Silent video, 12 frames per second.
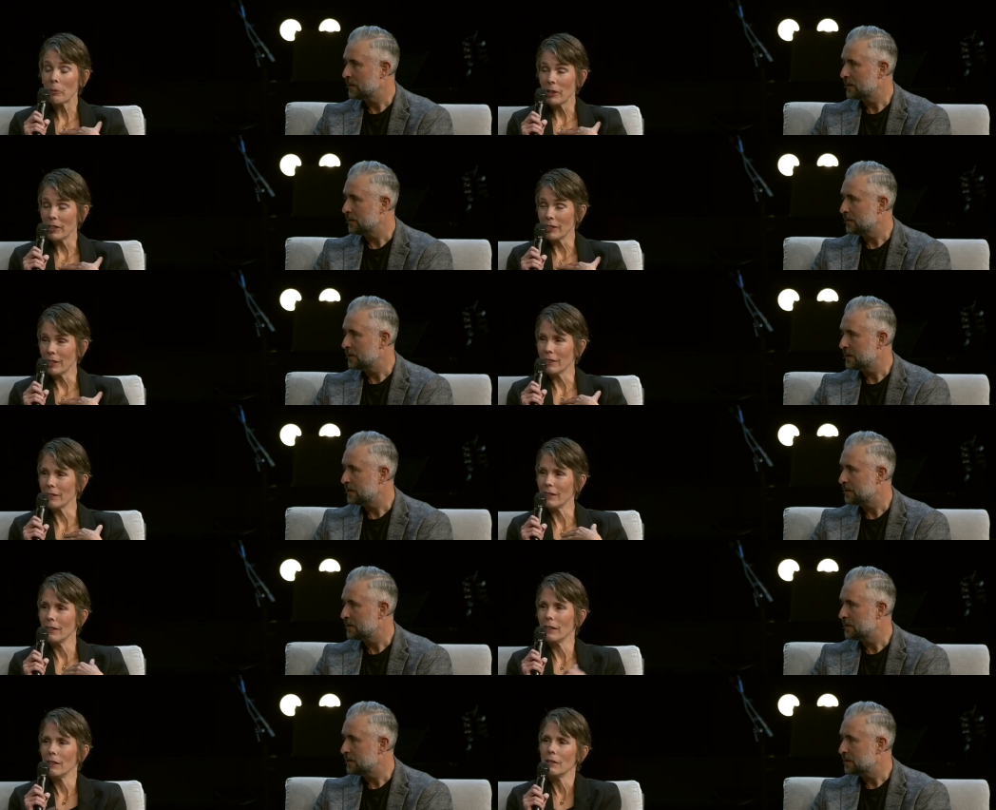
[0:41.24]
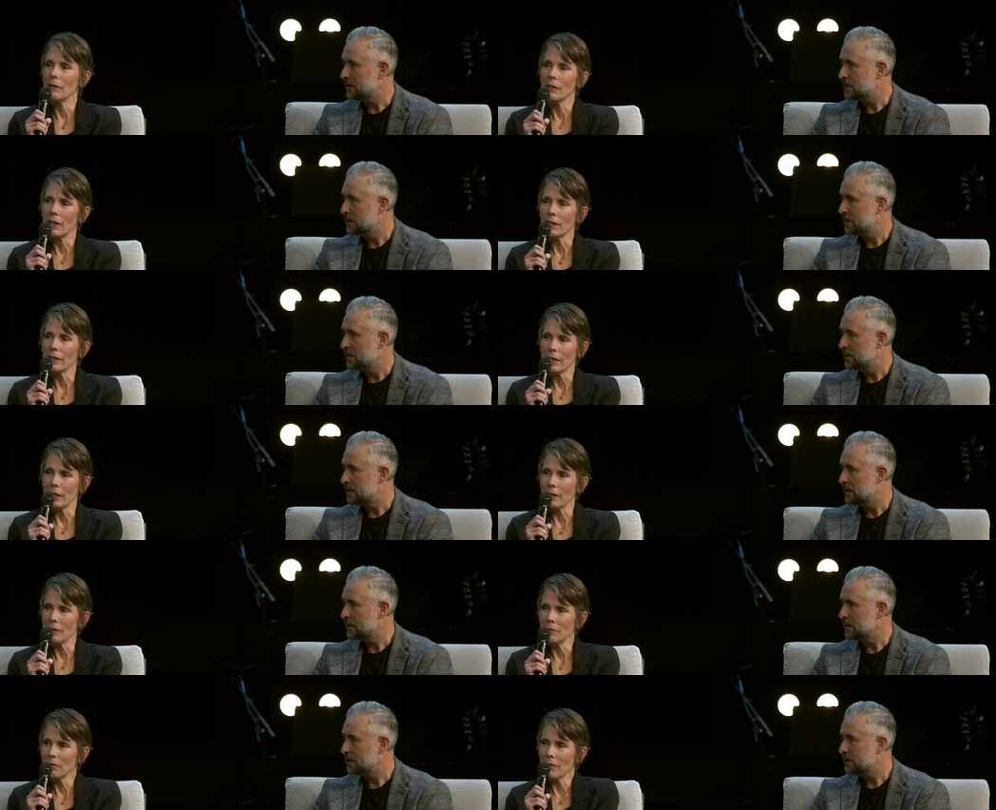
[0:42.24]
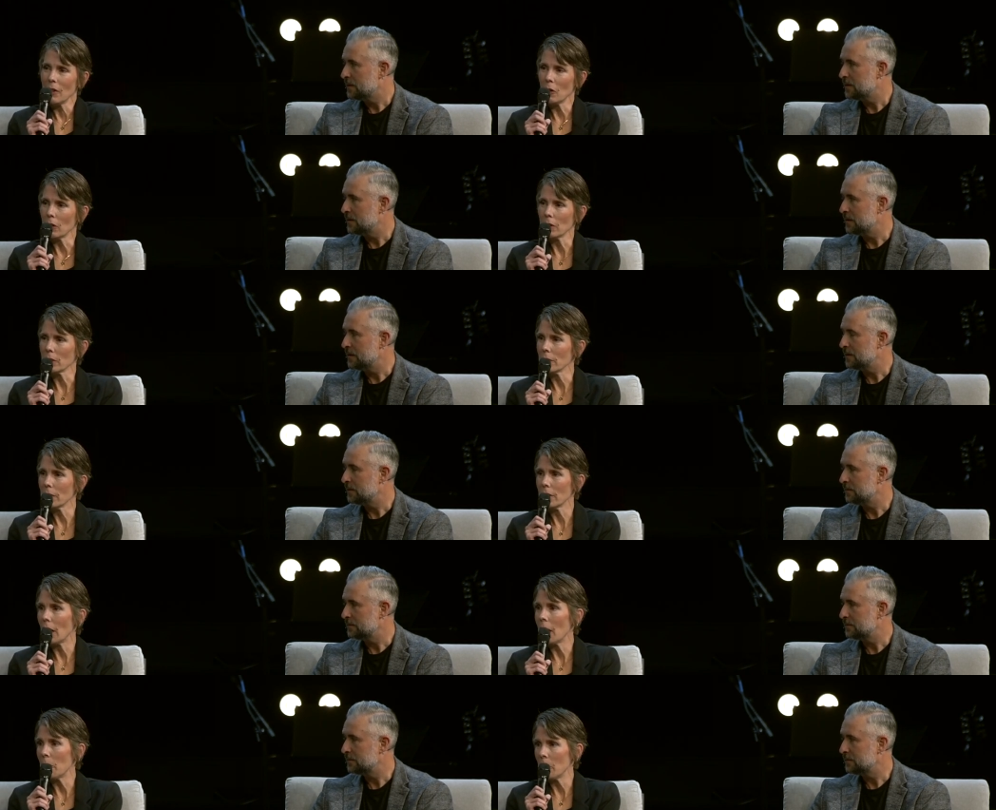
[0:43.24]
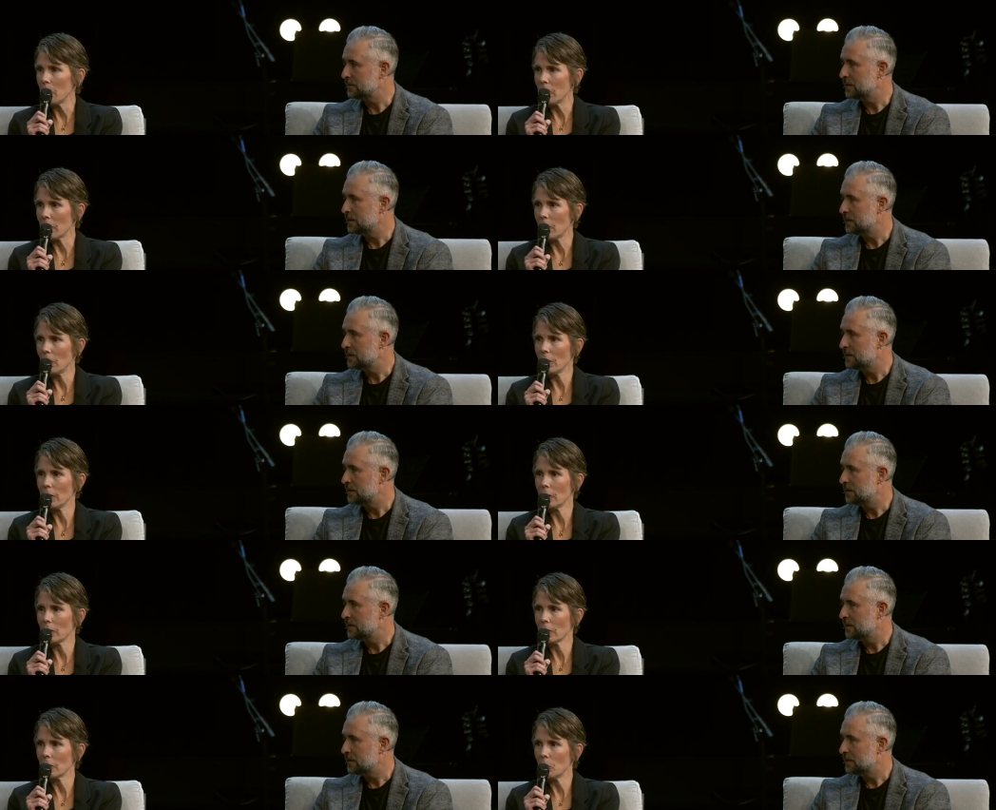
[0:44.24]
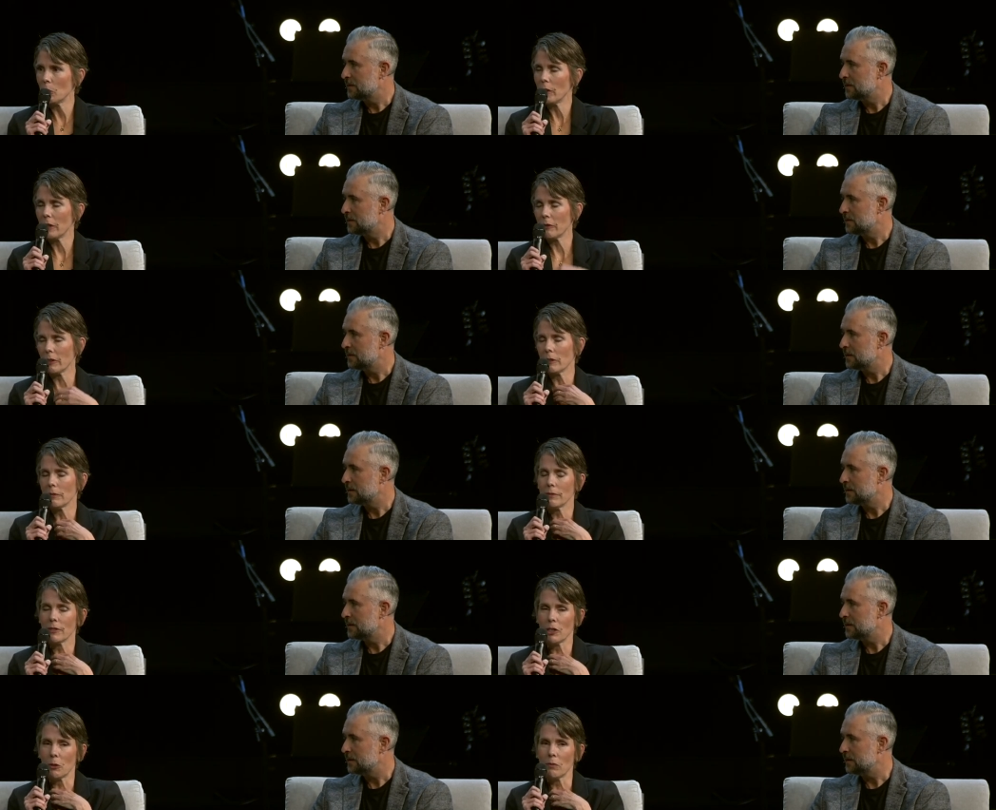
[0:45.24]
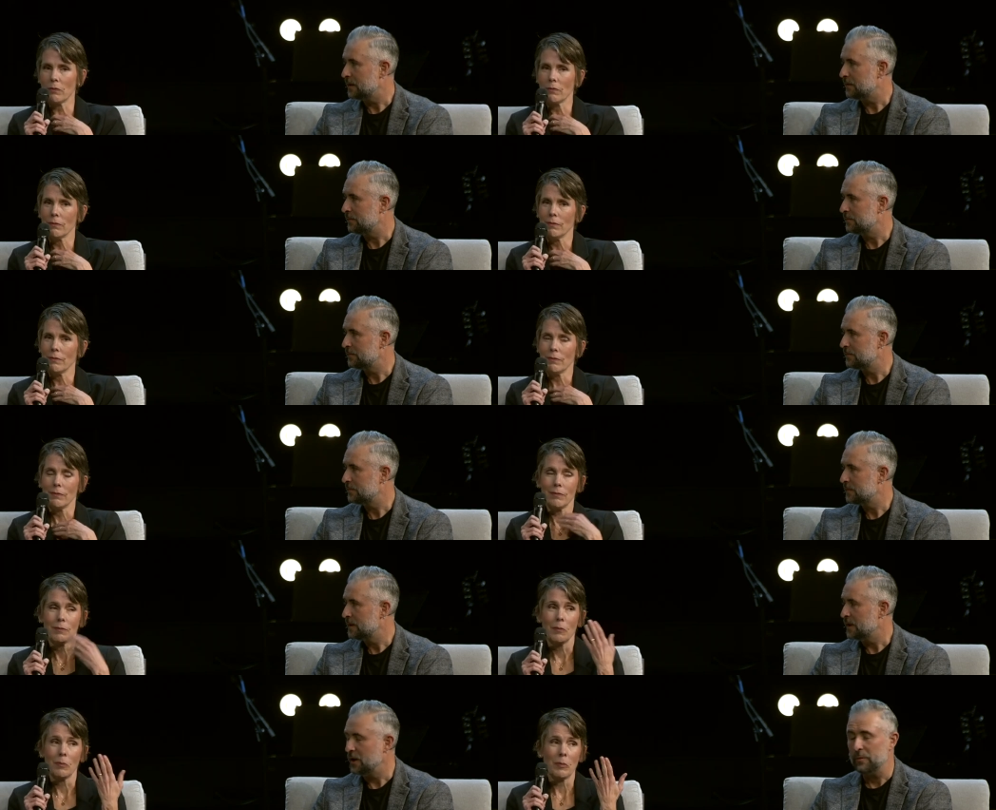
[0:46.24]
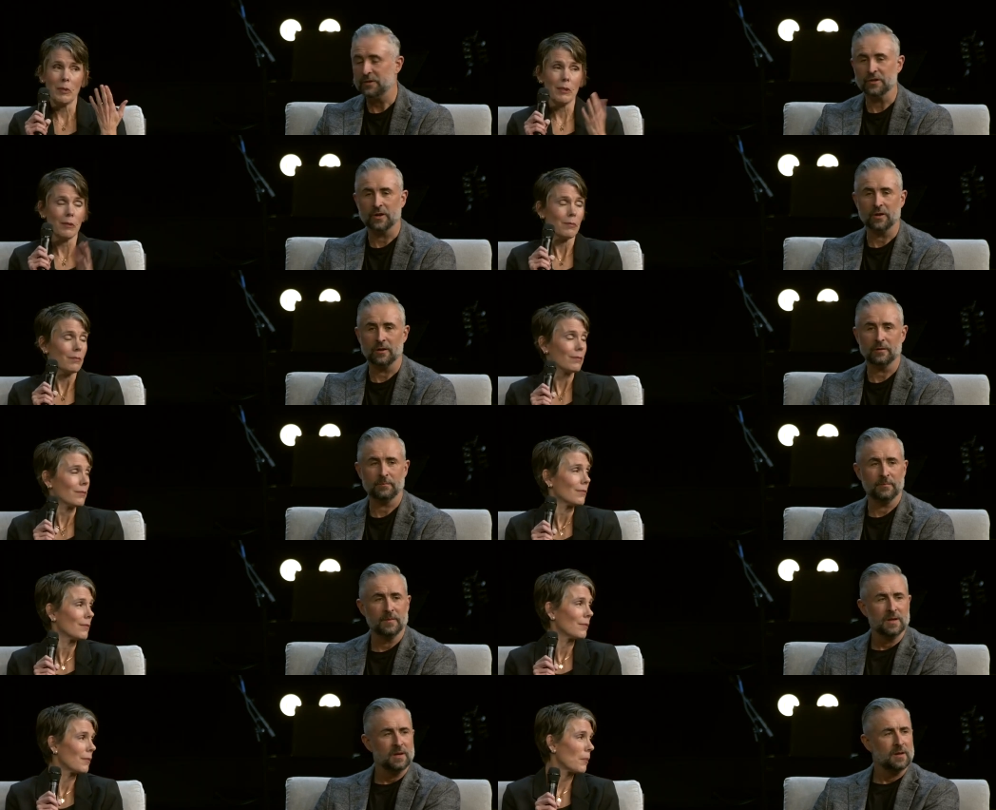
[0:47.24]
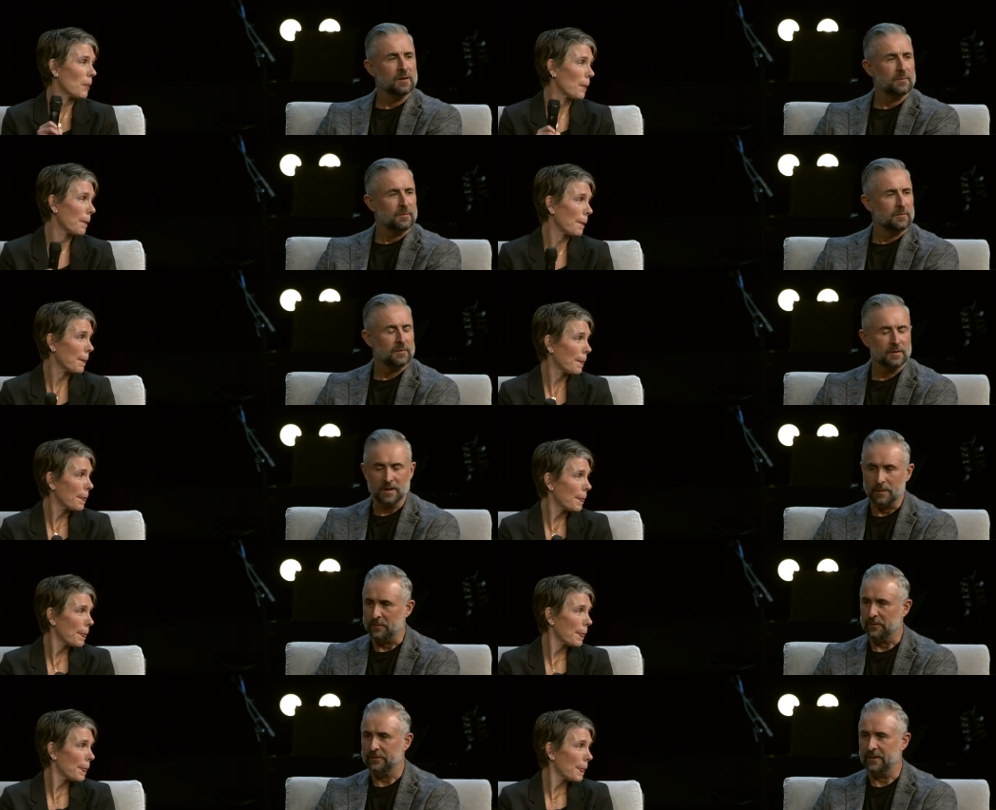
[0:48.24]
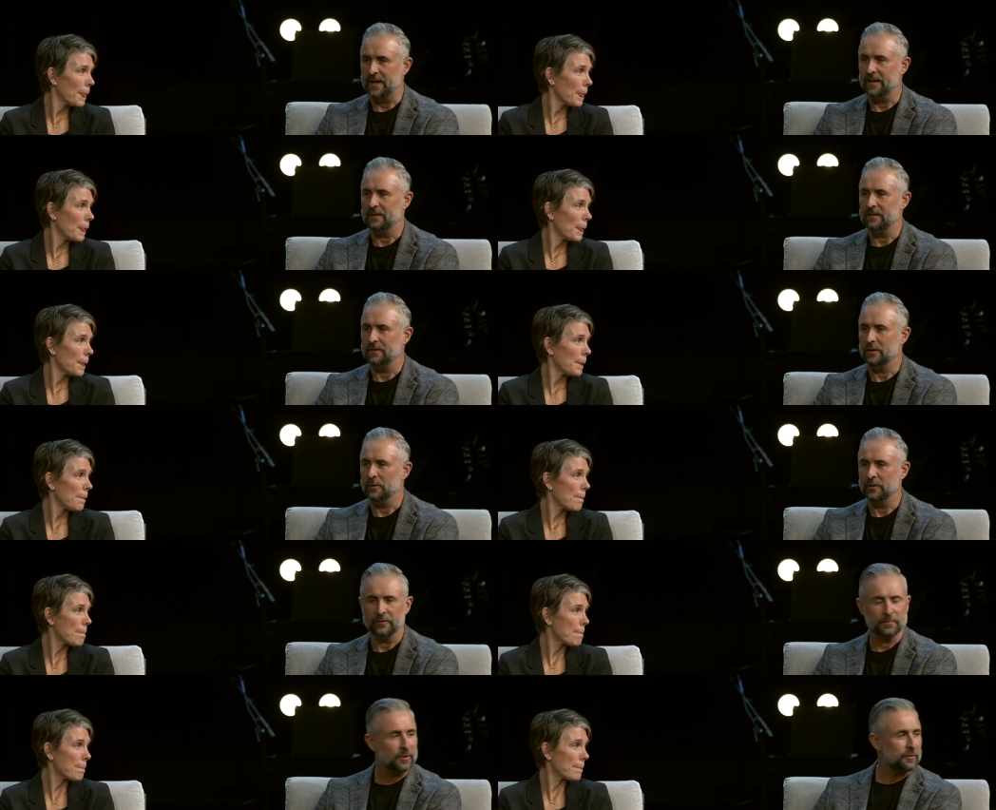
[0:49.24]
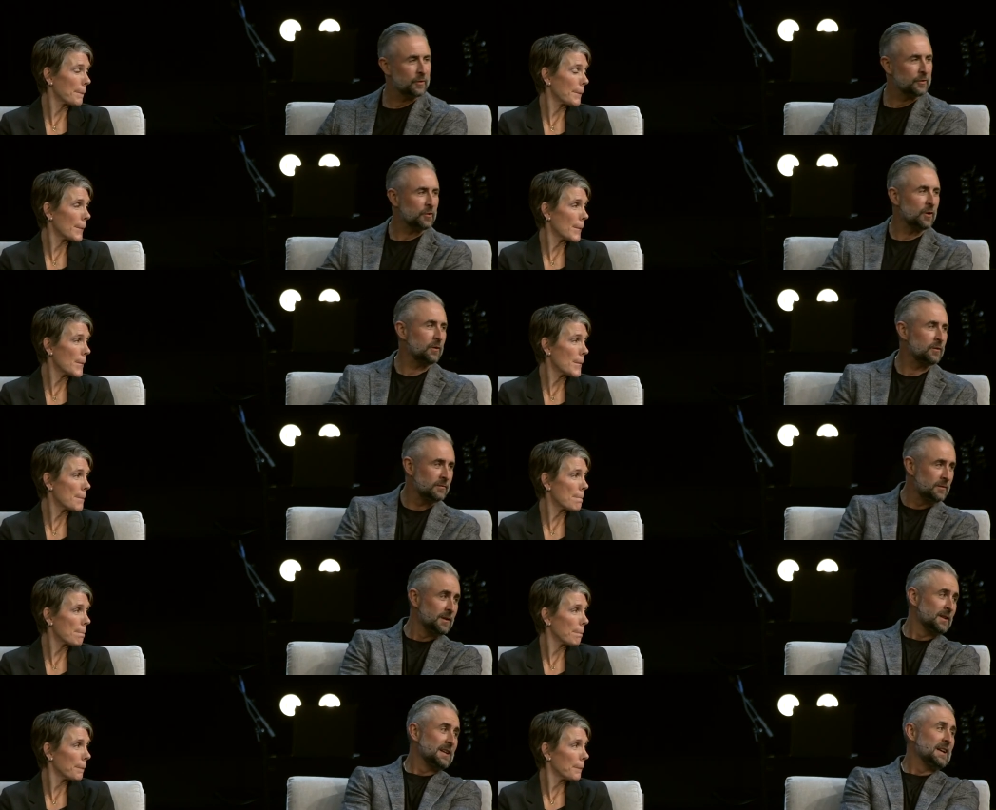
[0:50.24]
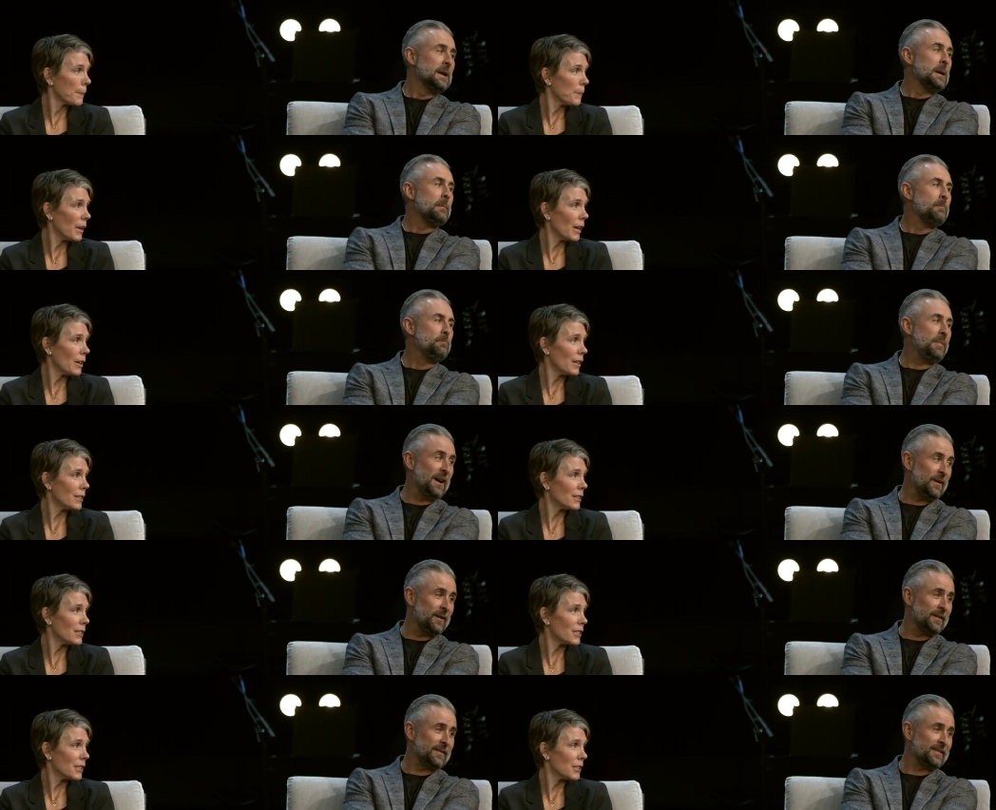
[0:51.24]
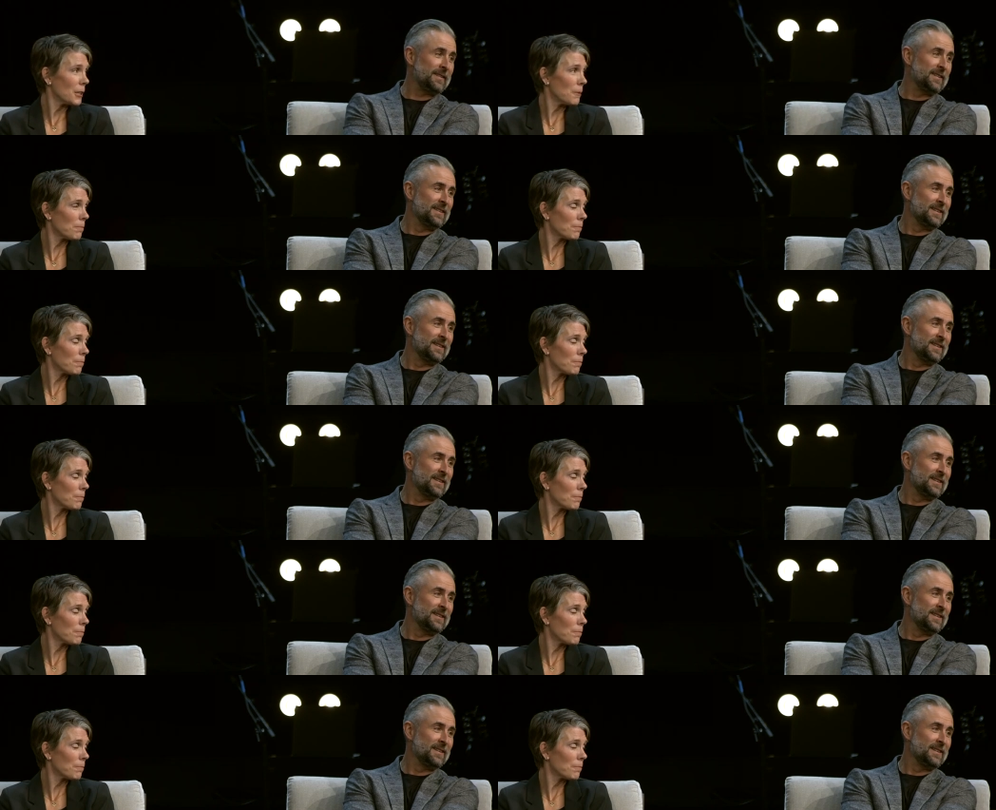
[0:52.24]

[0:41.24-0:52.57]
Speaker 1: opinion, a sin or unbiblical or whatever. So,
Speaker 2: you know what you call couples that don't use birth control? Parents.